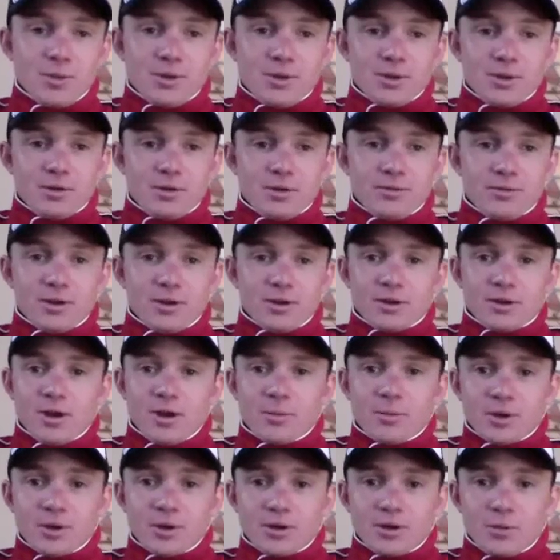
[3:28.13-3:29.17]
I mean, they're a fun
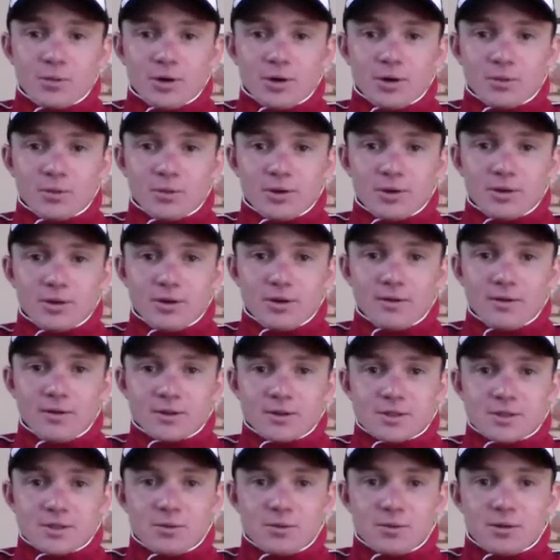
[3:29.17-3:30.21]
company to work with. They're
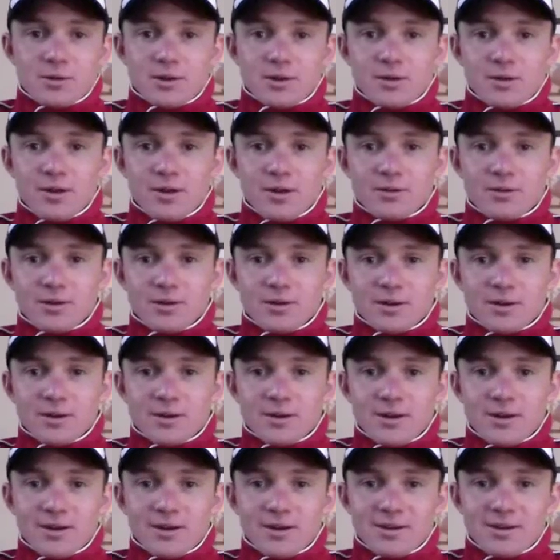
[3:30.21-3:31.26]
obviously really clever
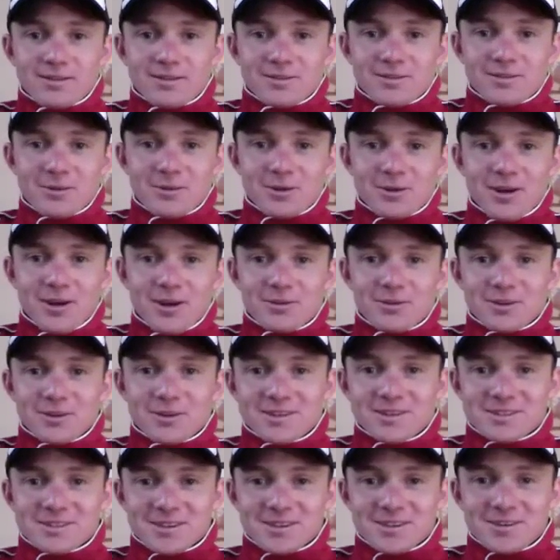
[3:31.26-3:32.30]
and uh, with their
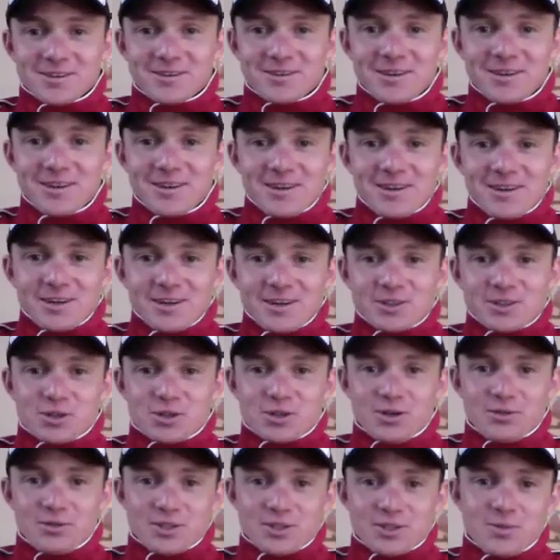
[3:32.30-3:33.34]
advertising and, and just
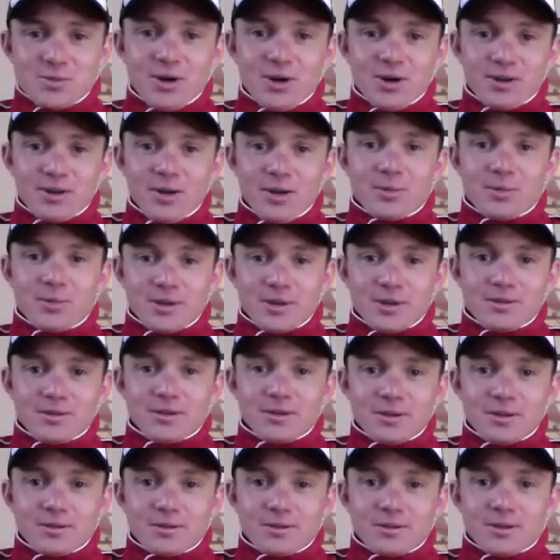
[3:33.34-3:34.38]
sort of a smart company
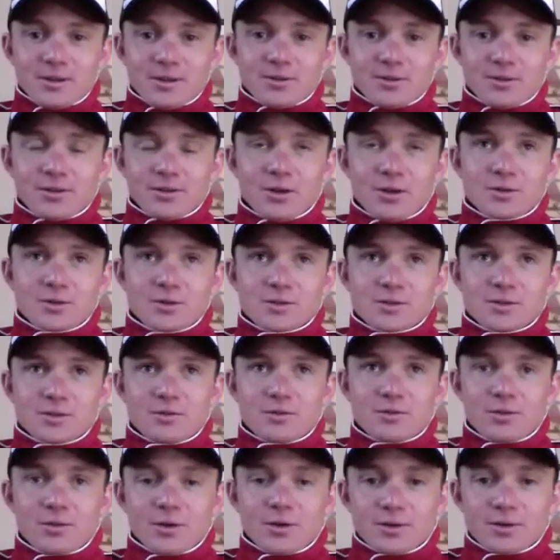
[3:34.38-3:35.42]
that, that's always
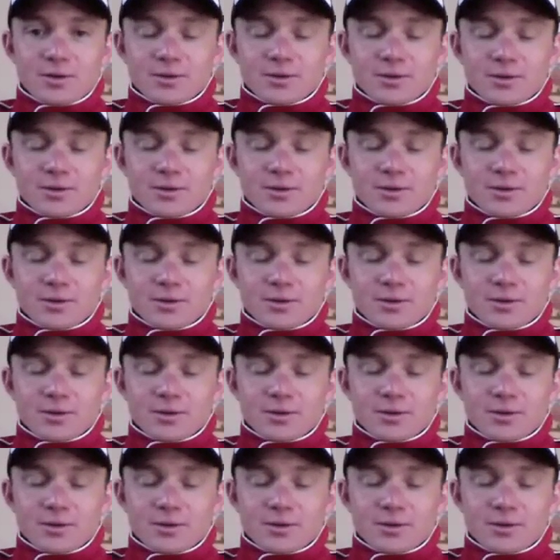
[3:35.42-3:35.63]
looking forward.